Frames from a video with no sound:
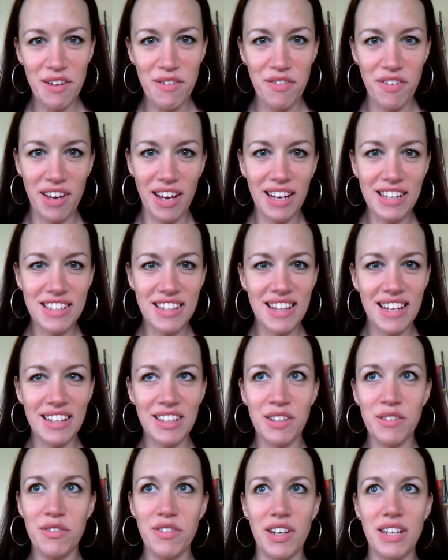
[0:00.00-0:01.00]
the effect
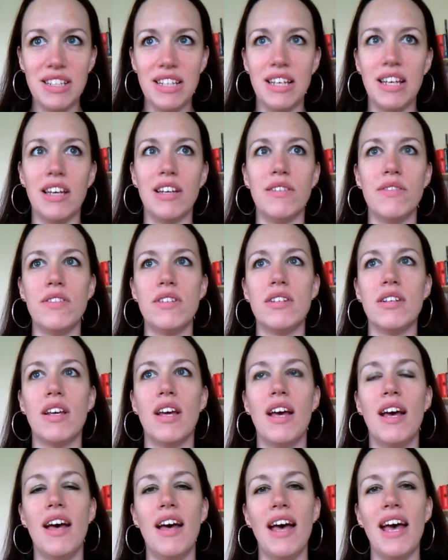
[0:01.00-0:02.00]
that confetti gives,
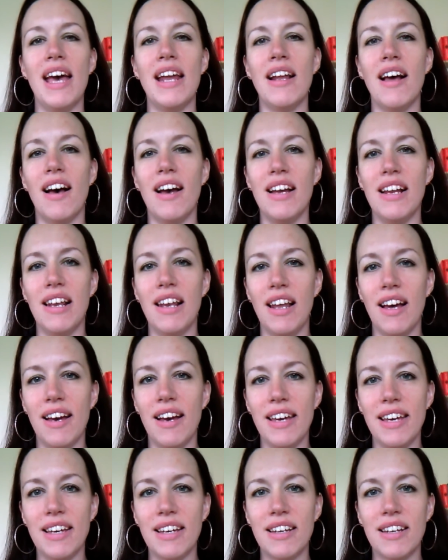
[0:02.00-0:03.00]
and I
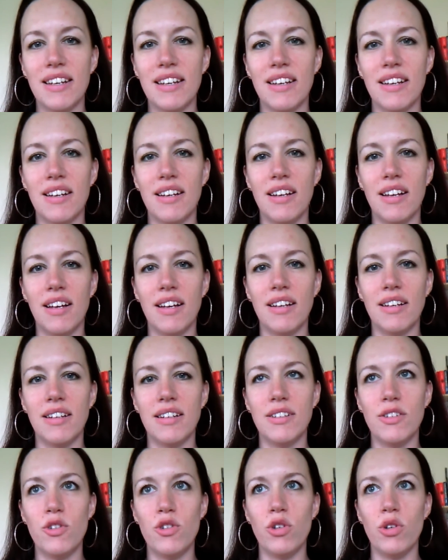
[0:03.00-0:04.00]
like
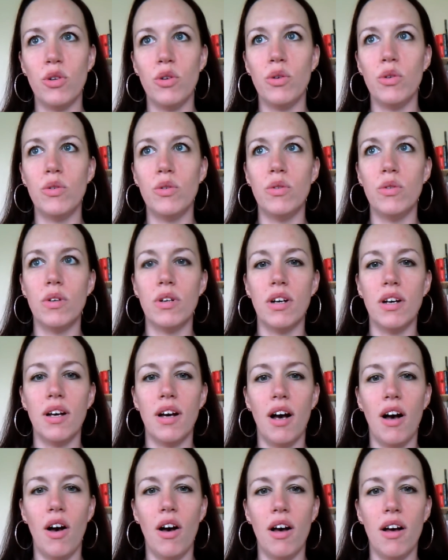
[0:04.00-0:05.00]
to
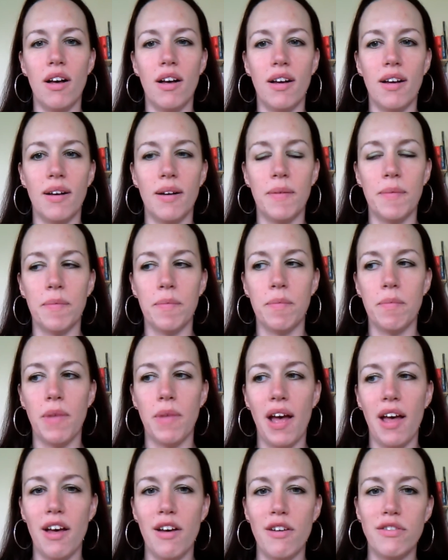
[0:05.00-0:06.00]

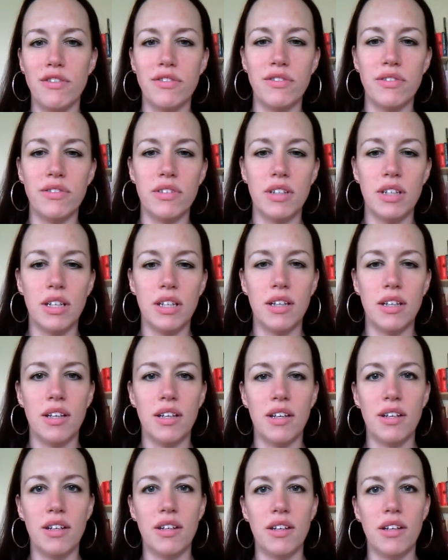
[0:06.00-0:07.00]
have
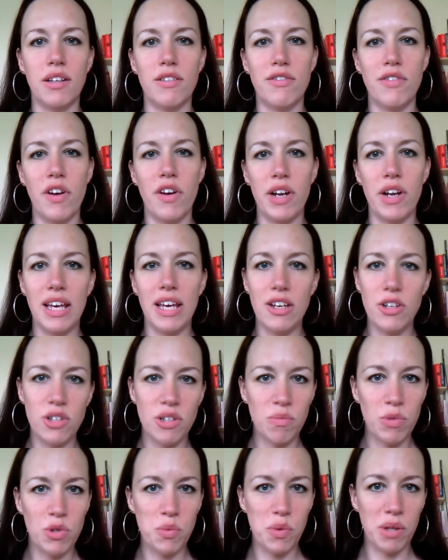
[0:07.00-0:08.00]

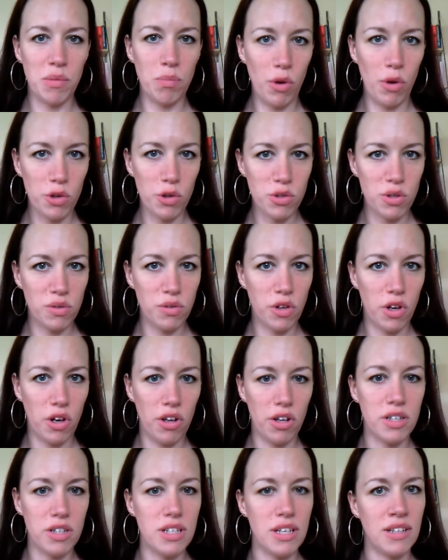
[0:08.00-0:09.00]
variation between blocks of
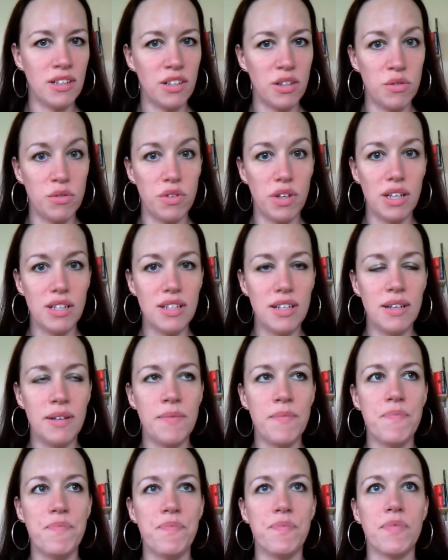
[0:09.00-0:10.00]
colors and
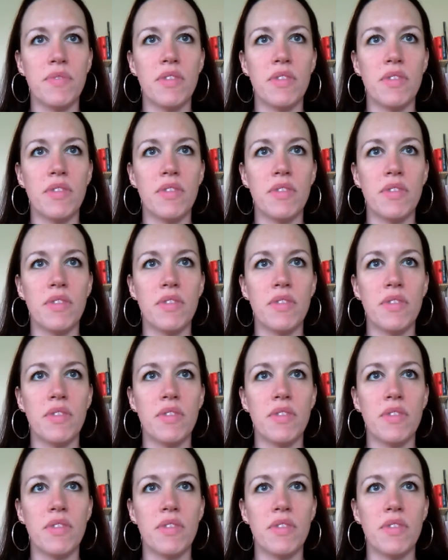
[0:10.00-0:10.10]
confetti,